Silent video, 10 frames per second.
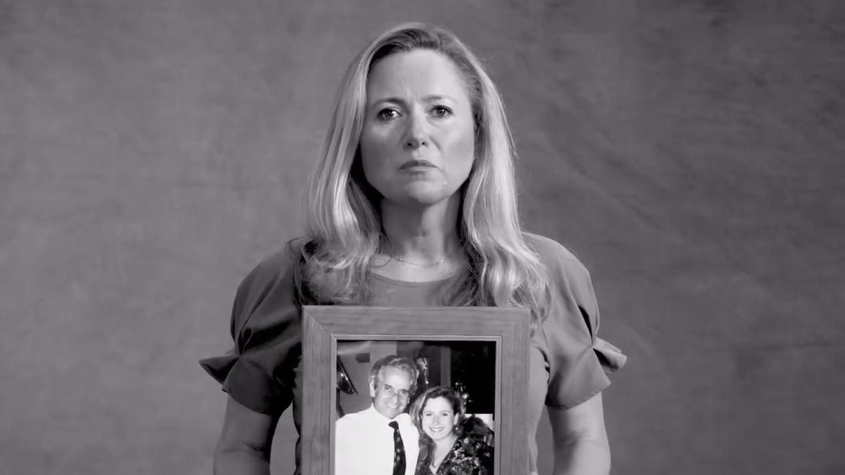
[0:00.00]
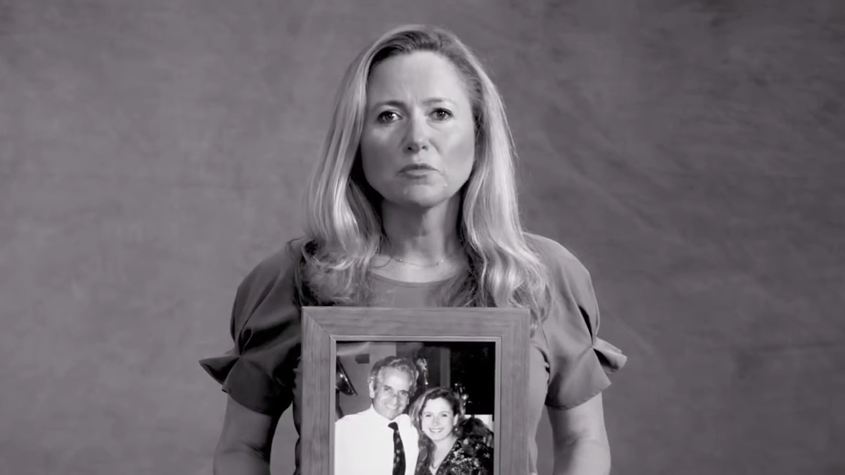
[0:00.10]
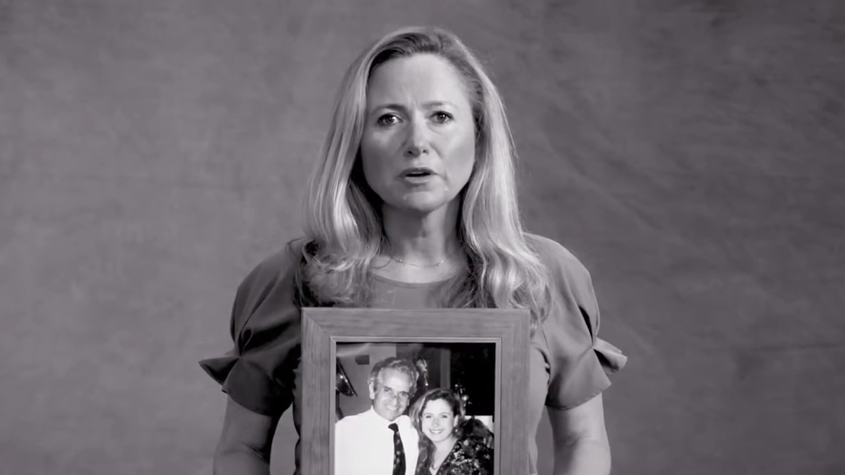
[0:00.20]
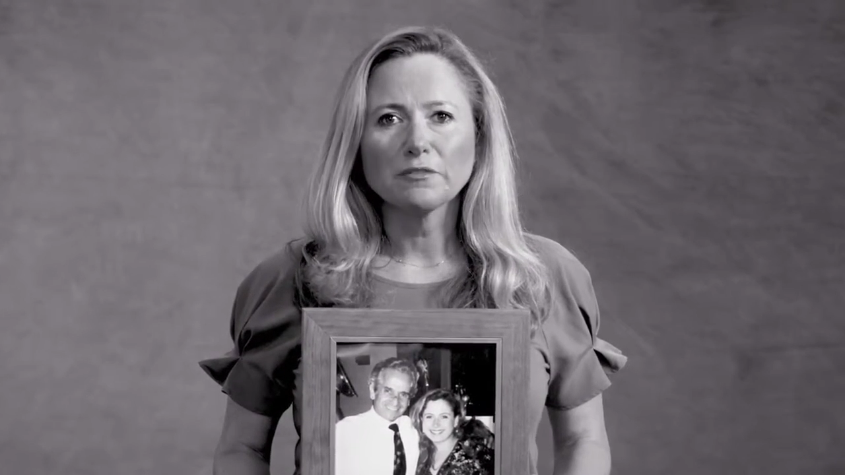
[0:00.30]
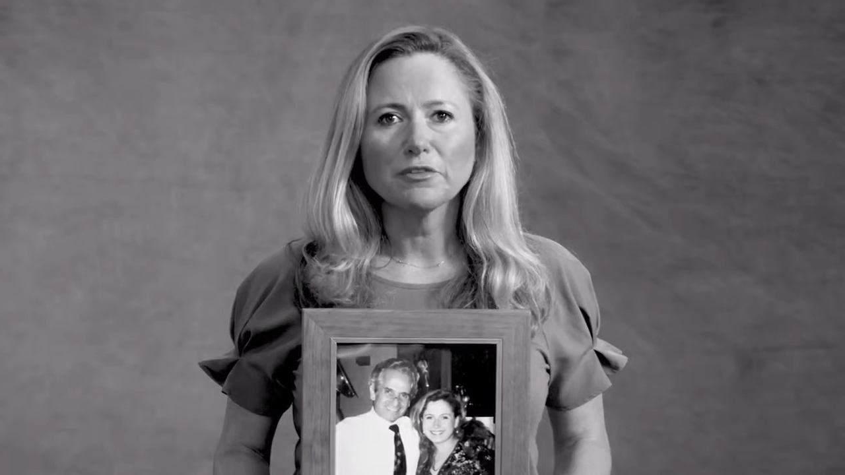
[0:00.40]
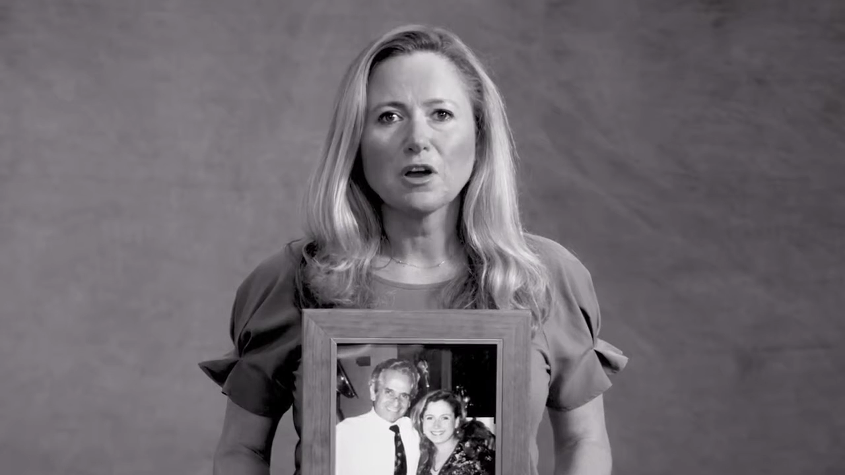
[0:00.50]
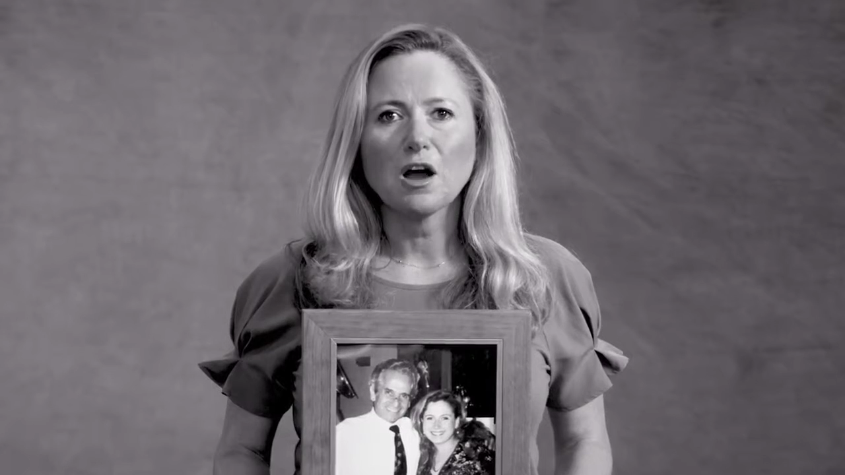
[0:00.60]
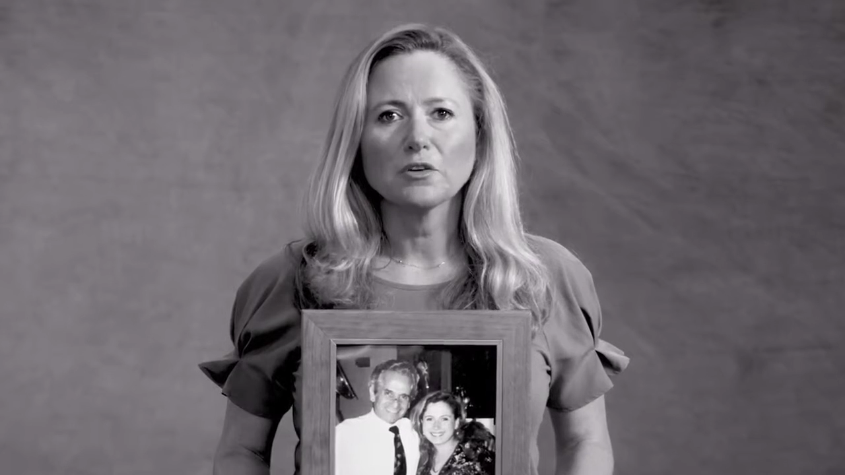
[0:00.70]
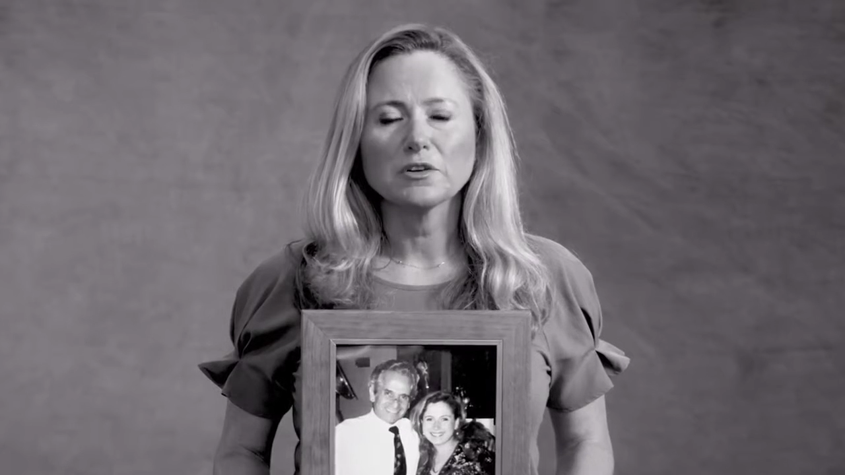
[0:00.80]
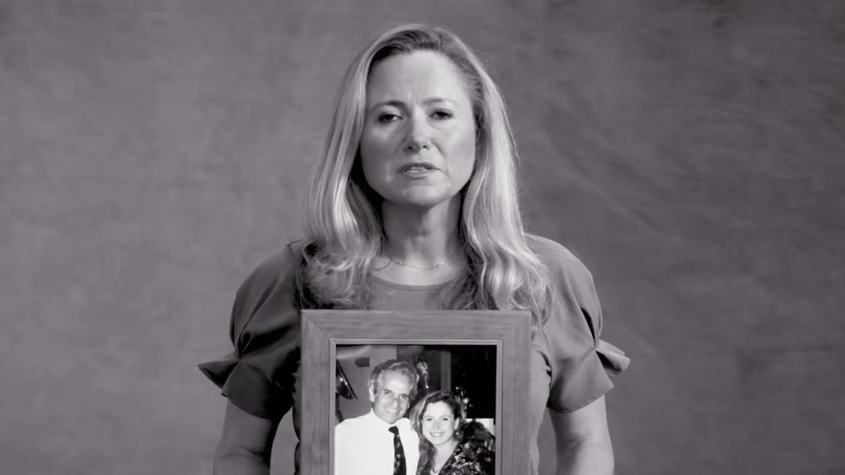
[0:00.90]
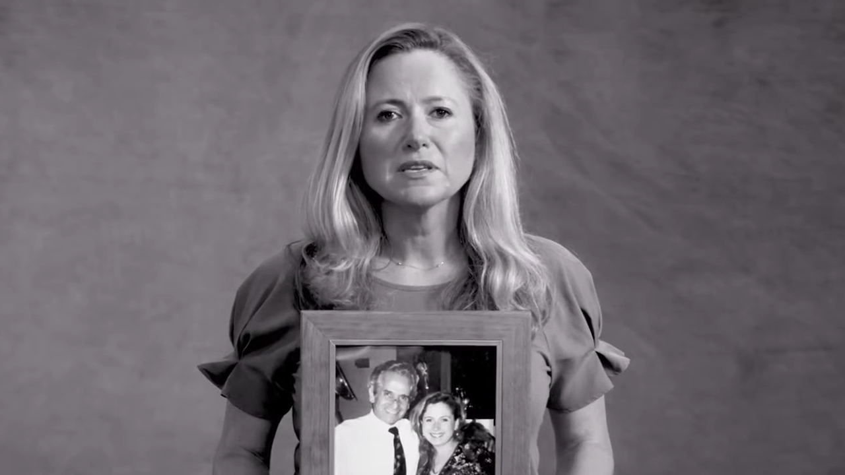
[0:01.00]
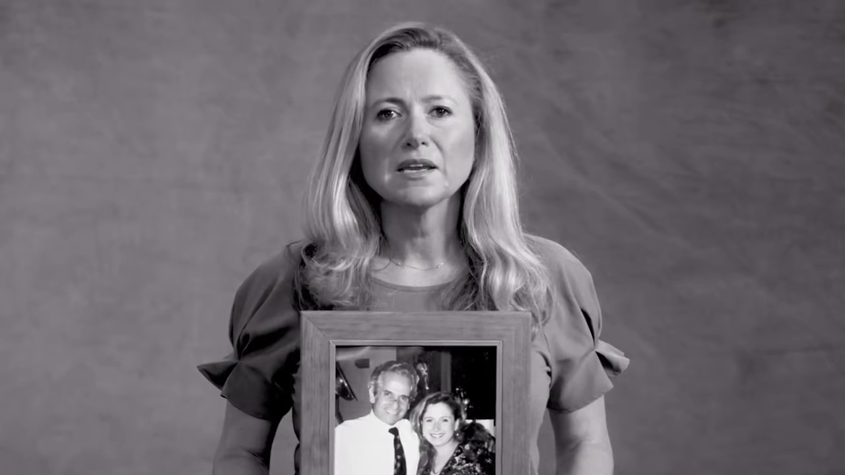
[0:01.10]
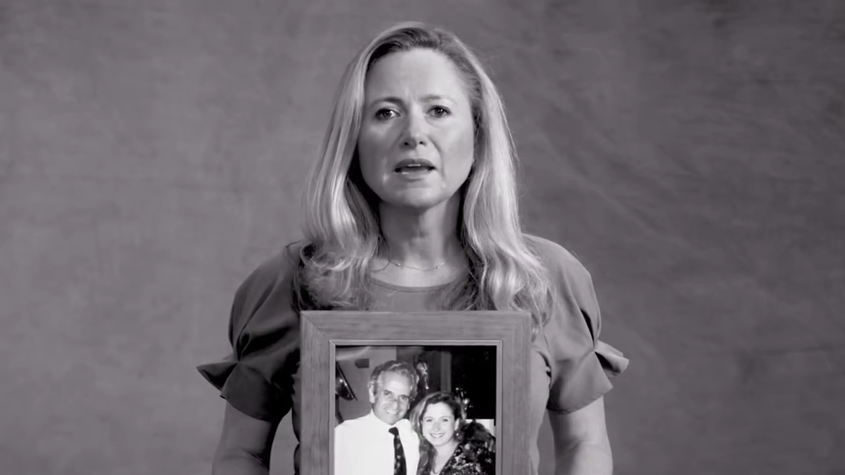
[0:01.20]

I'm running for Congress,